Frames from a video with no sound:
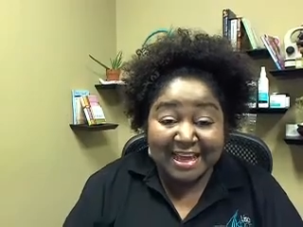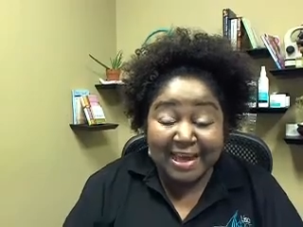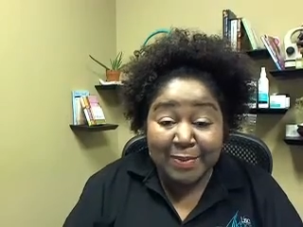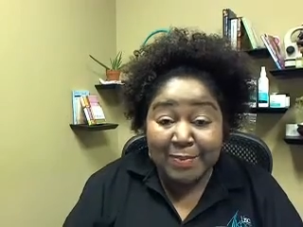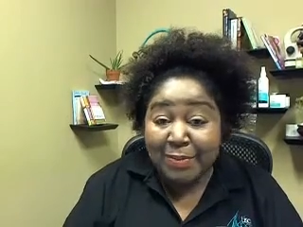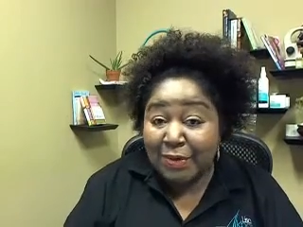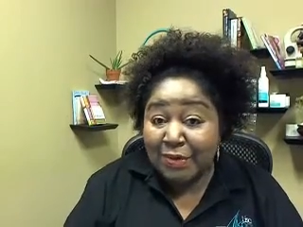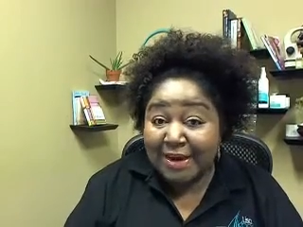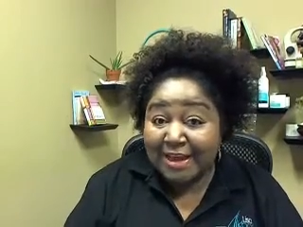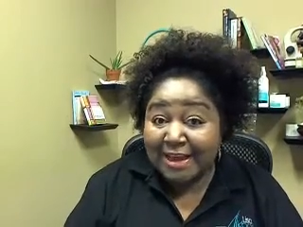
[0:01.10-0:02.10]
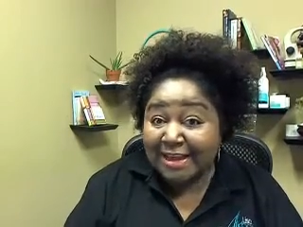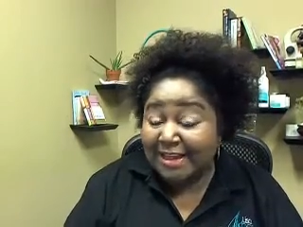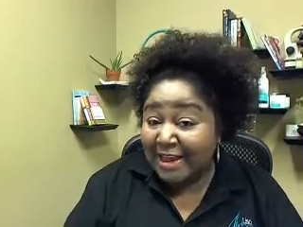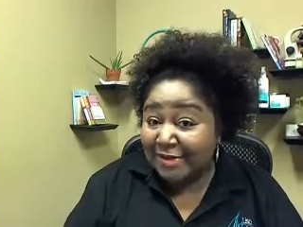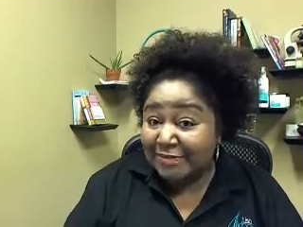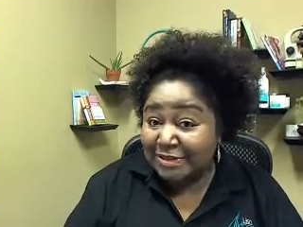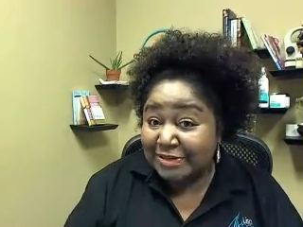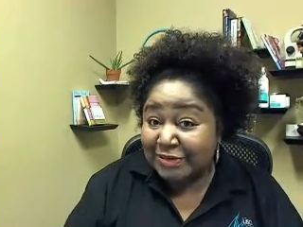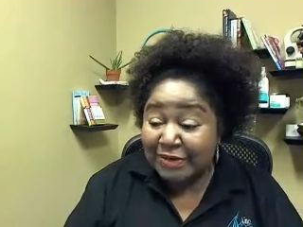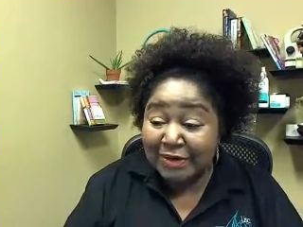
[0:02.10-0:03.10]
Good morning, good
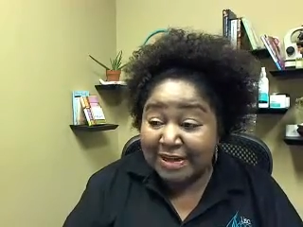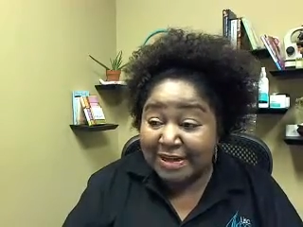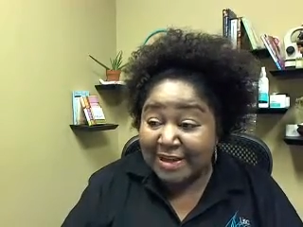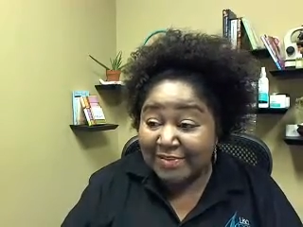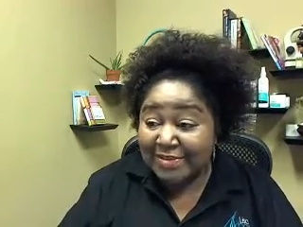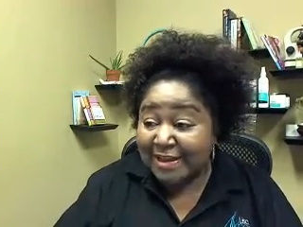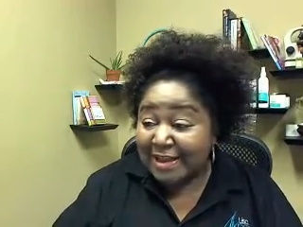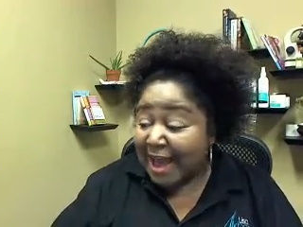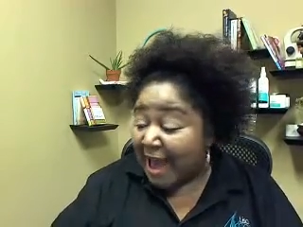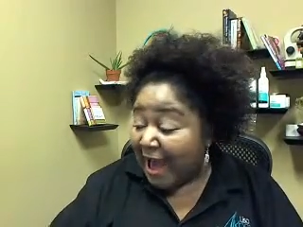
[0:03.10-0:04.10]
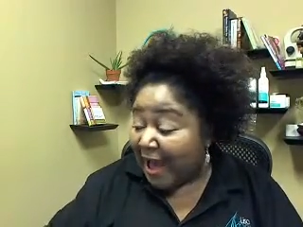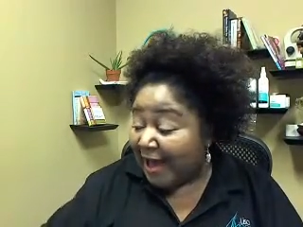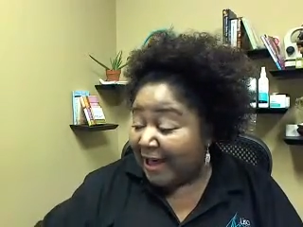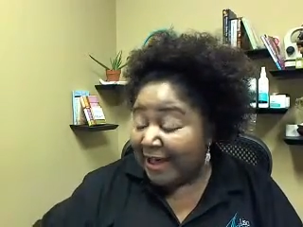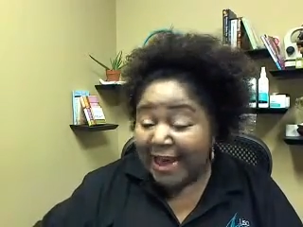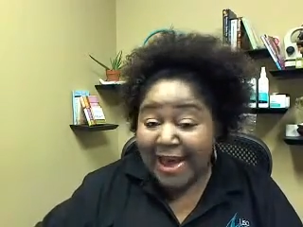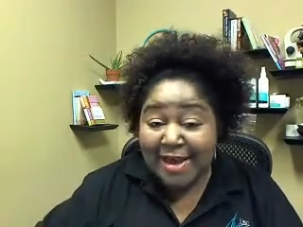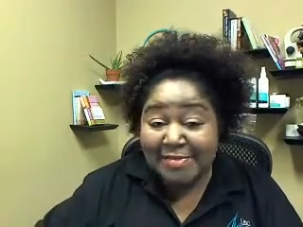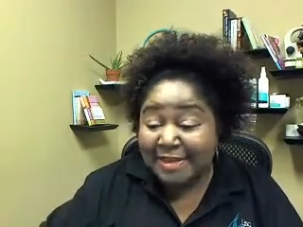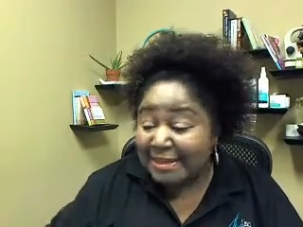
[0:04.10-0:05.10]
afternoon, or good evening. Hi,
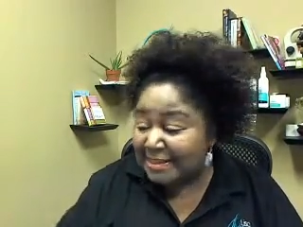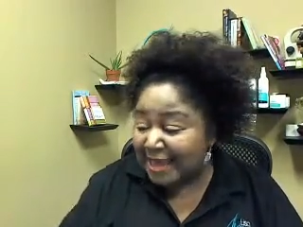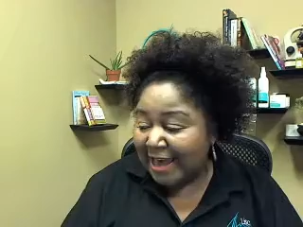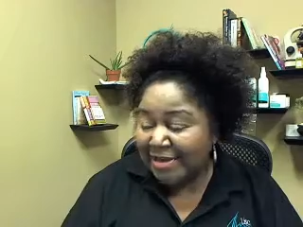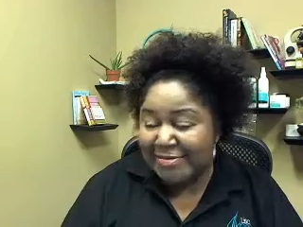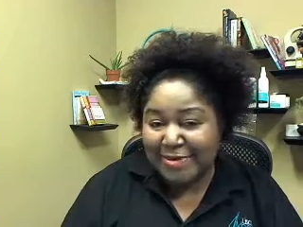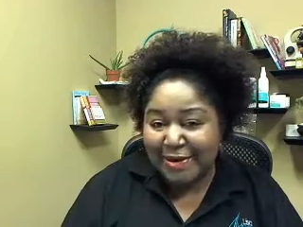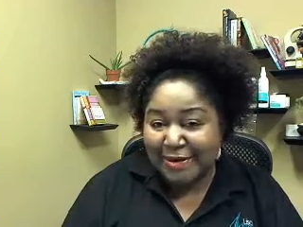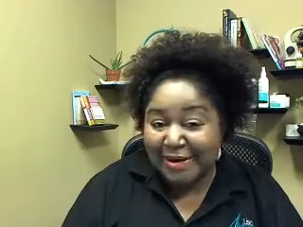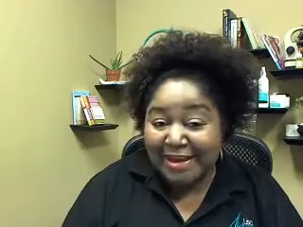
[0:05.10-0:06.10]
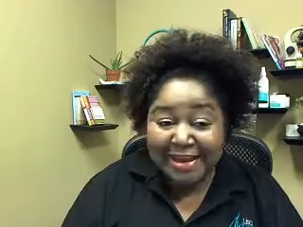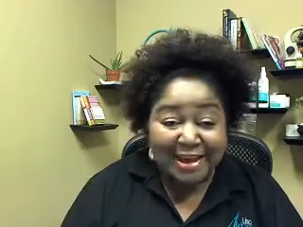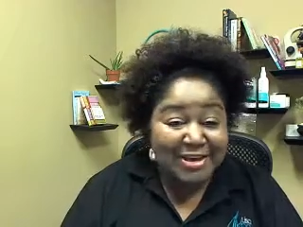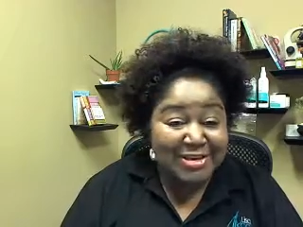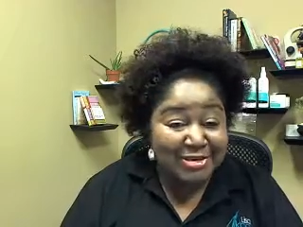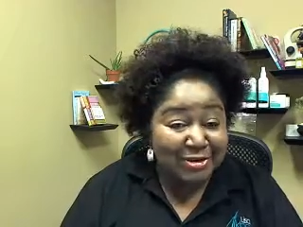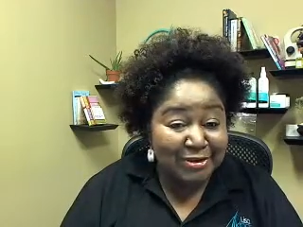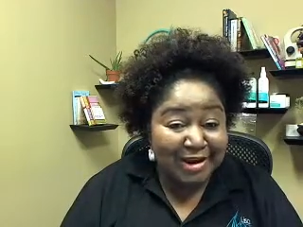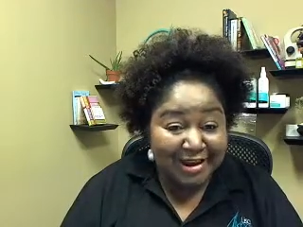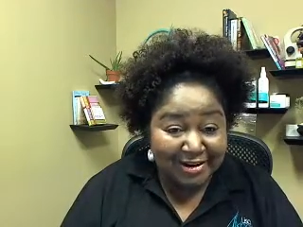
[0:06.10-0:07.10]
I'm Lisa Akbari,
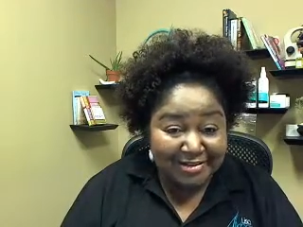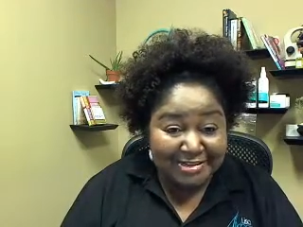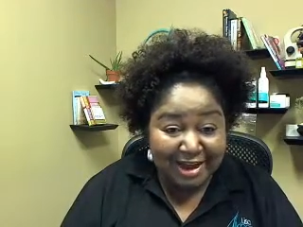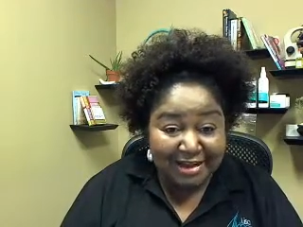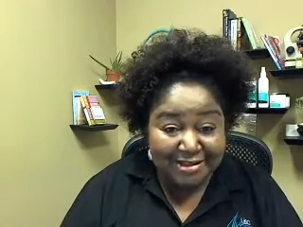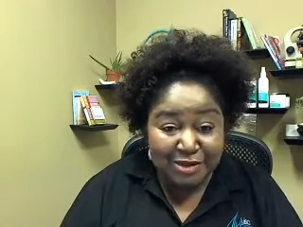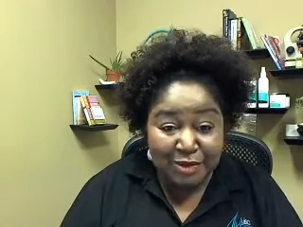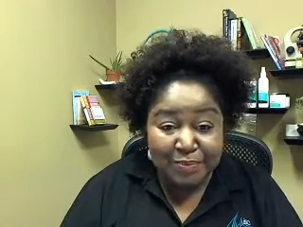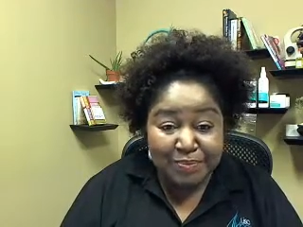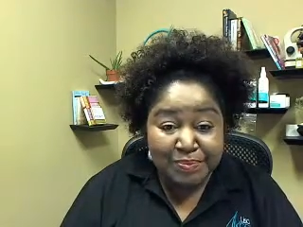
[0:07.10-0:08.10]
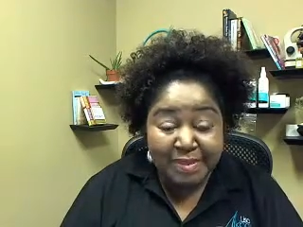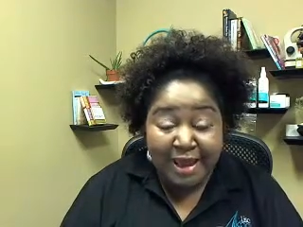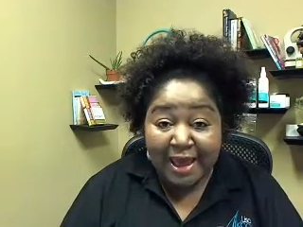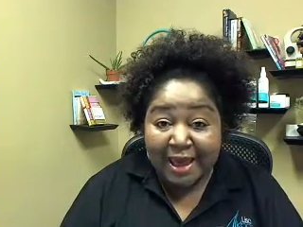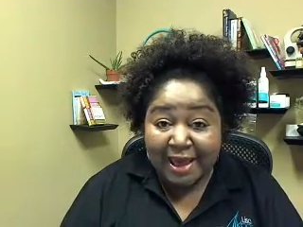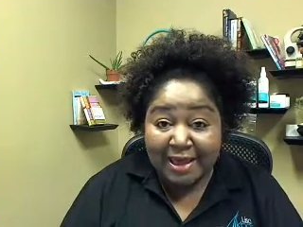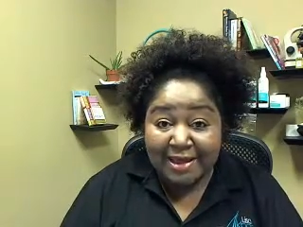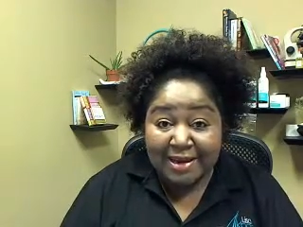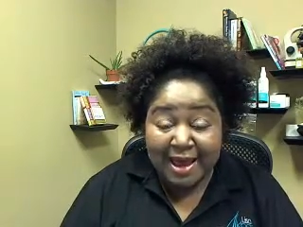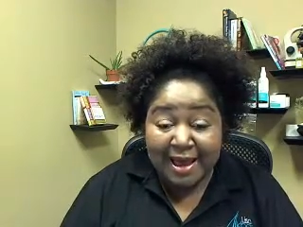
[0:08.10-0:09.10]
your hair doctor,
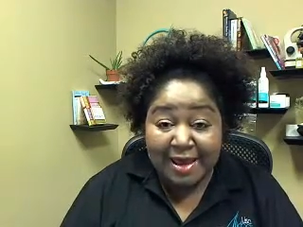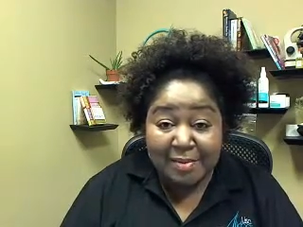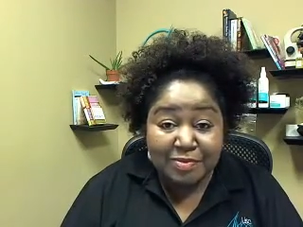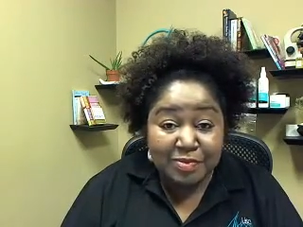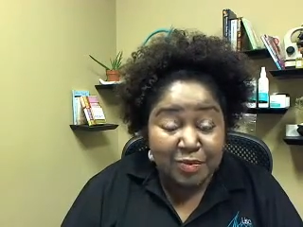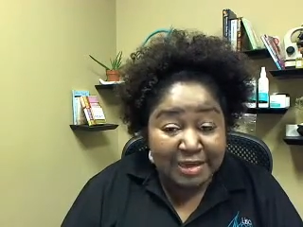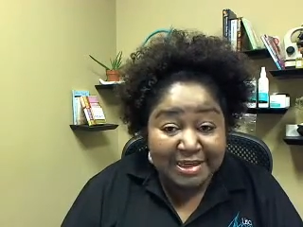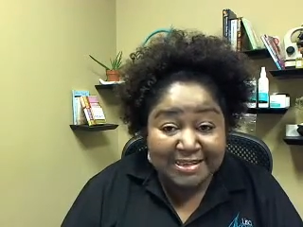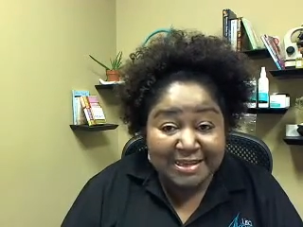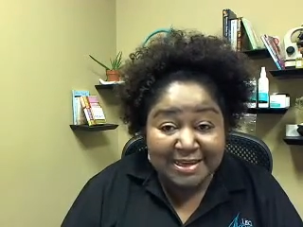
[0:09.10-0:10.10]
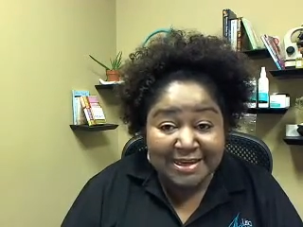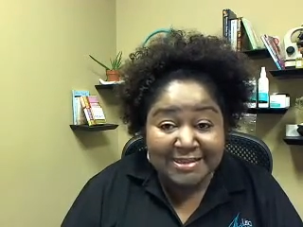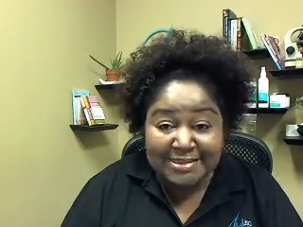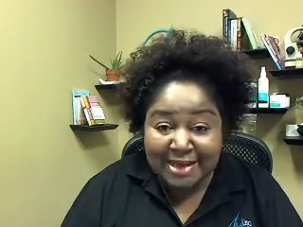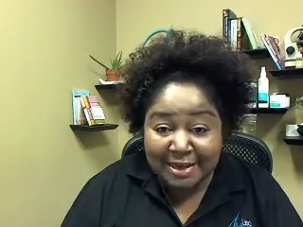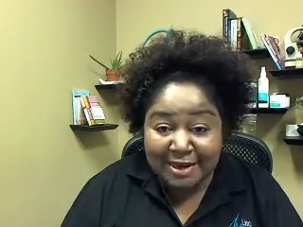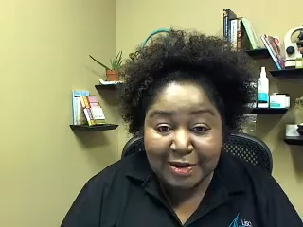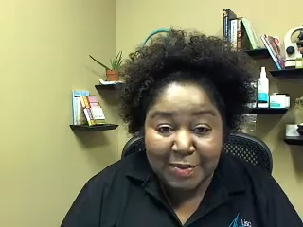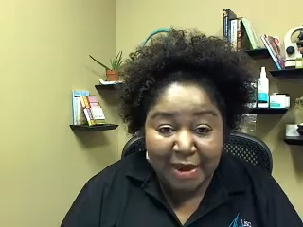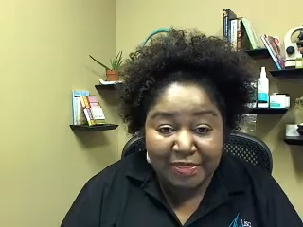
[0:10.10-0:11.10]
and I am really excited
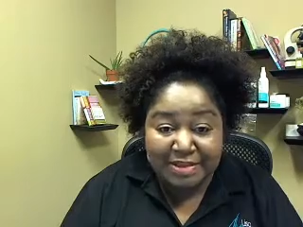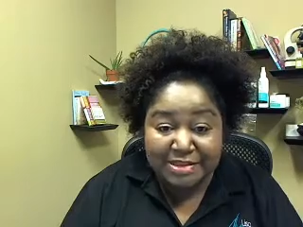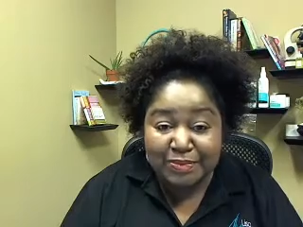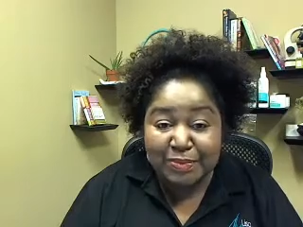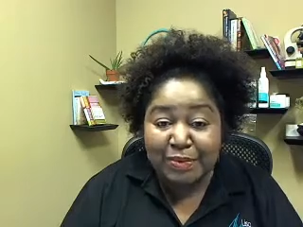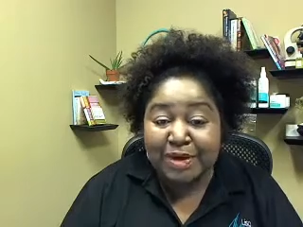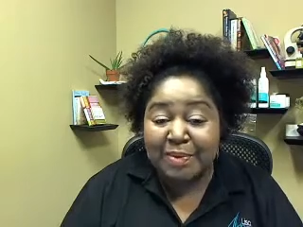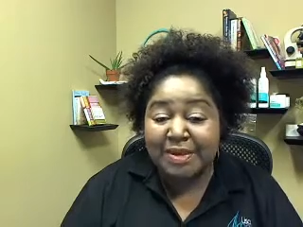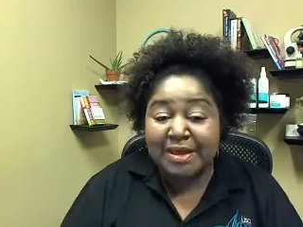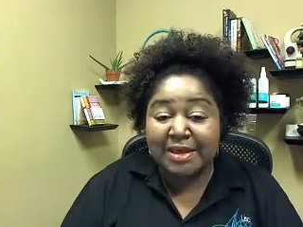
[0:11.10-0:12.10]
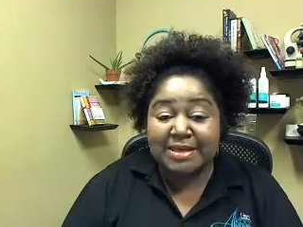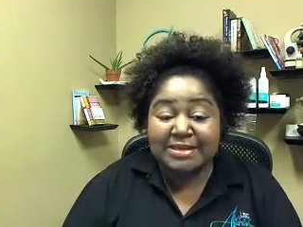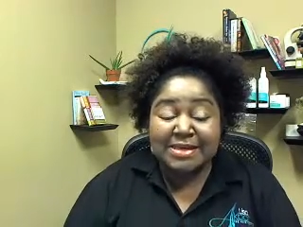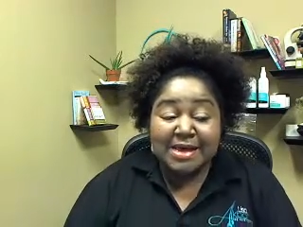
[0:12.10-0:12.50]
about this morning because